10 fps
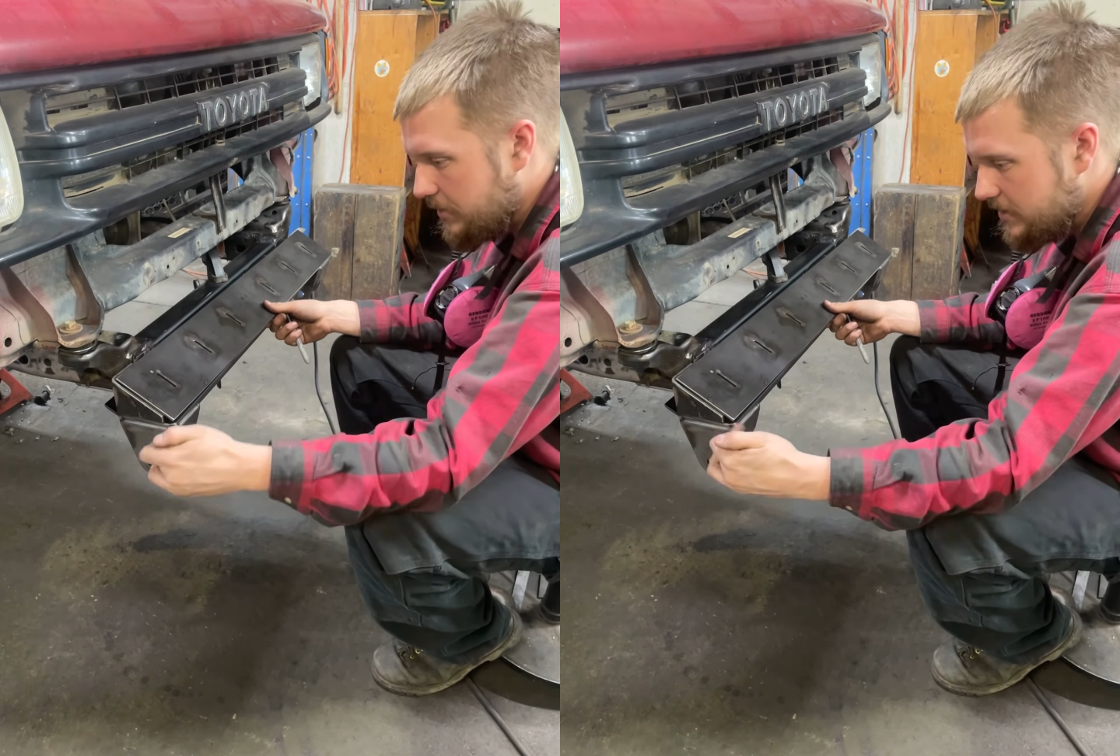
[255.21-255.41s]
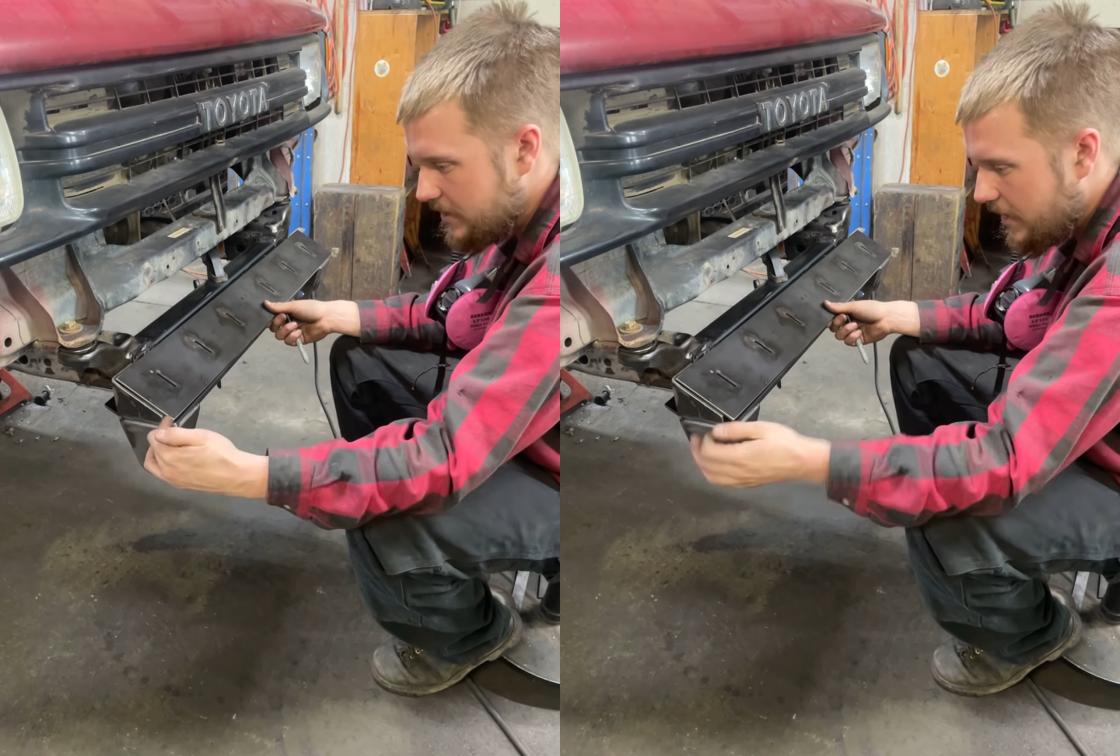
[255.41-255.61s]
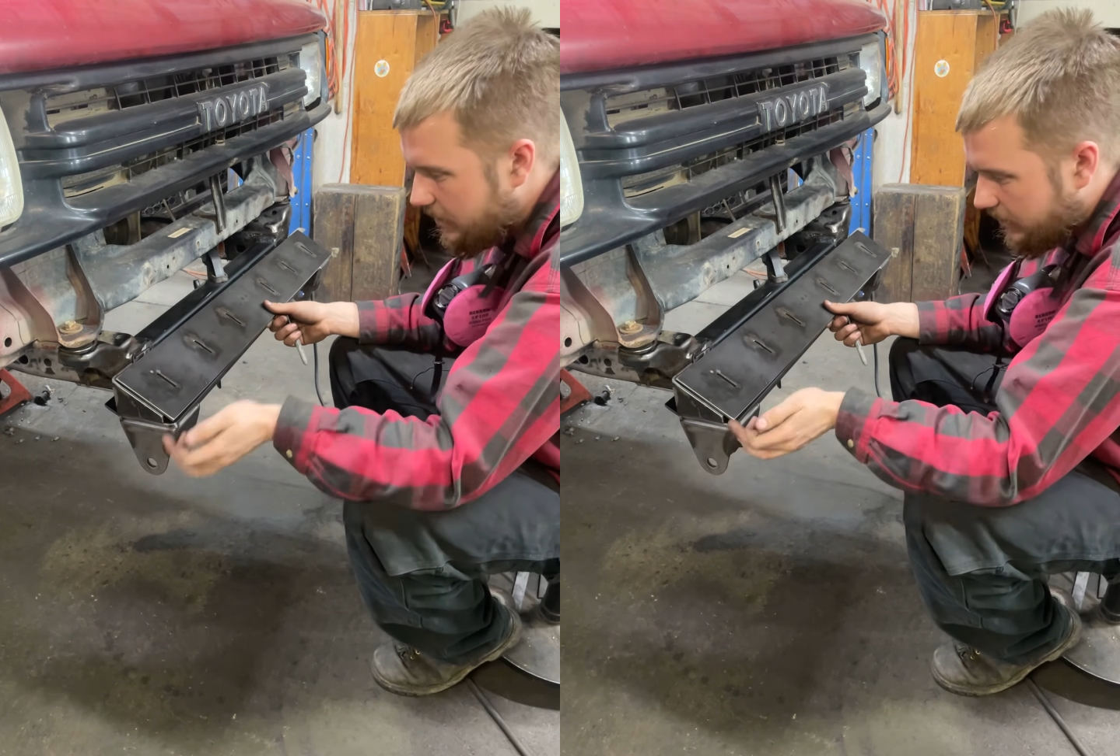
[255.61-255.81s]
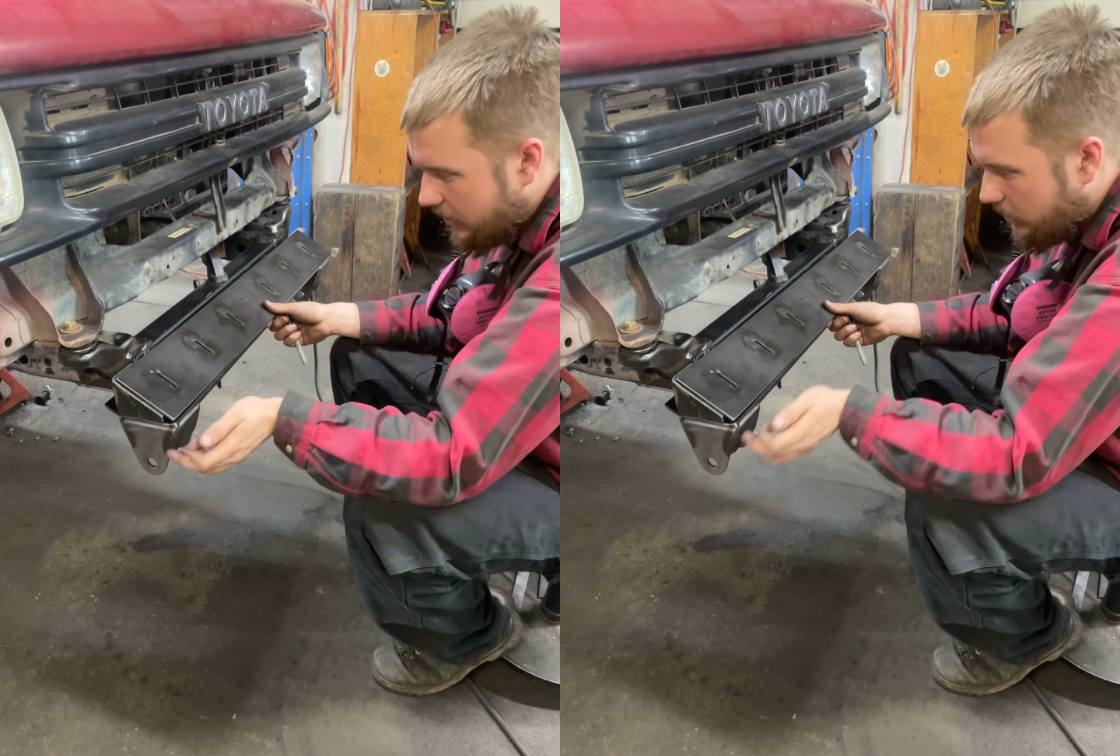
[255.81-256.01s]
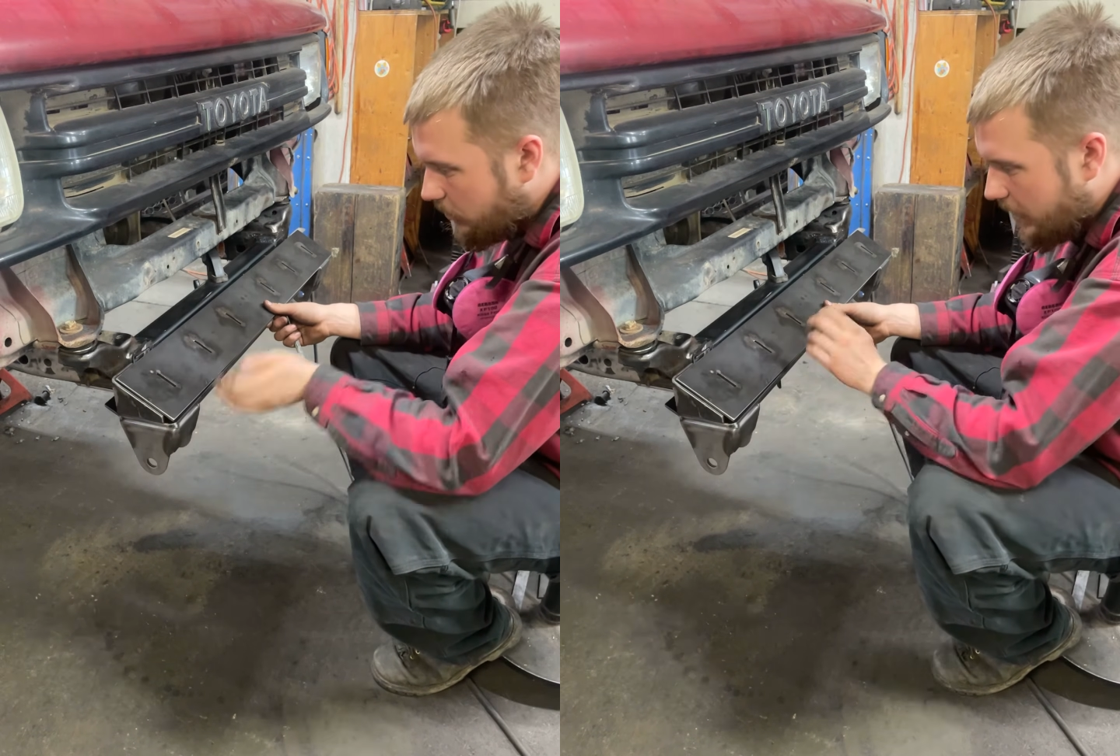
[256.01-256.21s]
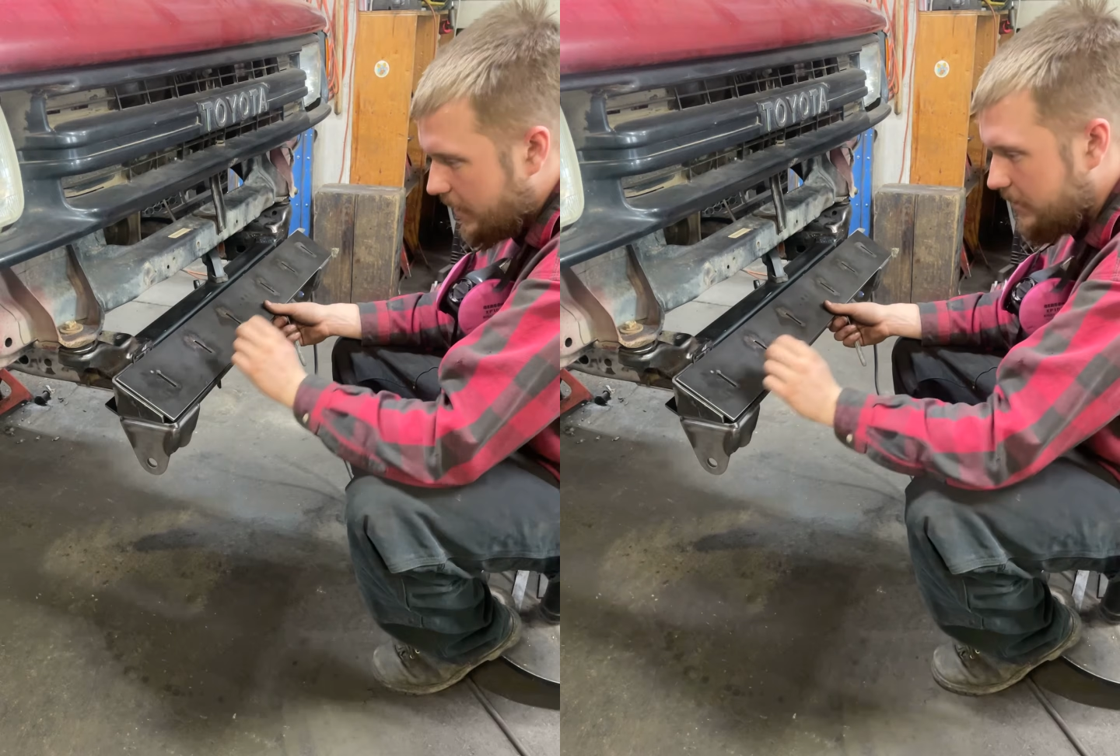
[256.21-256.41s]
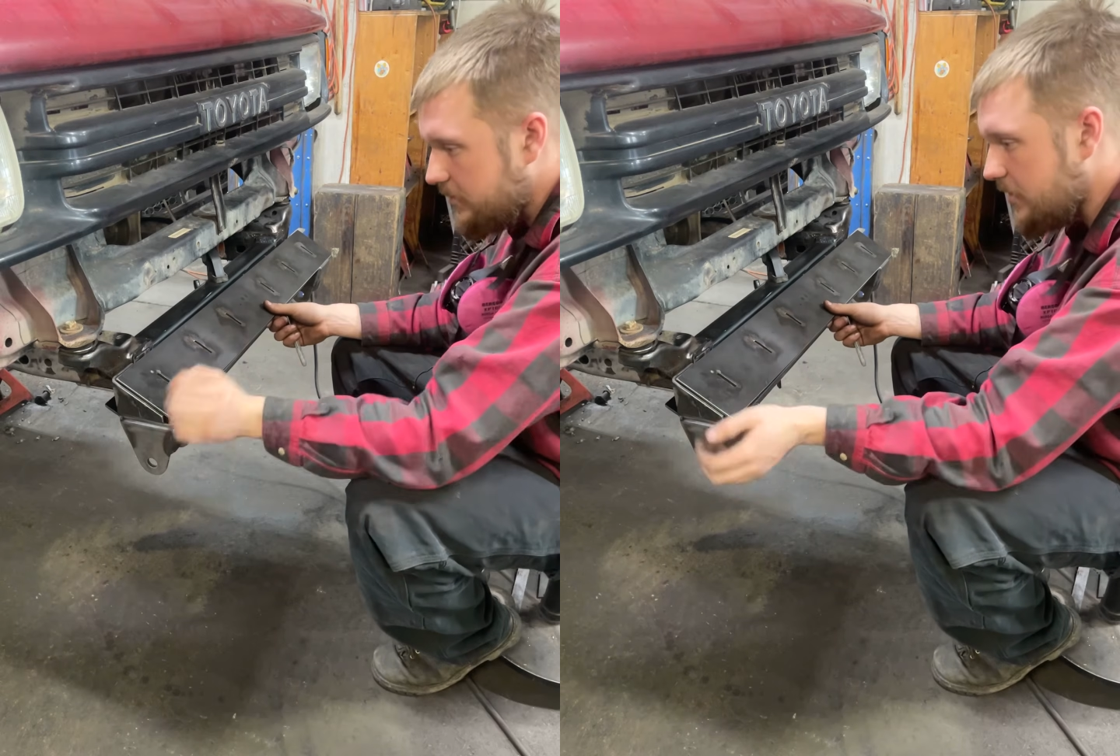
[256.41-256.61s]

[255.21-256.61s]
down and around.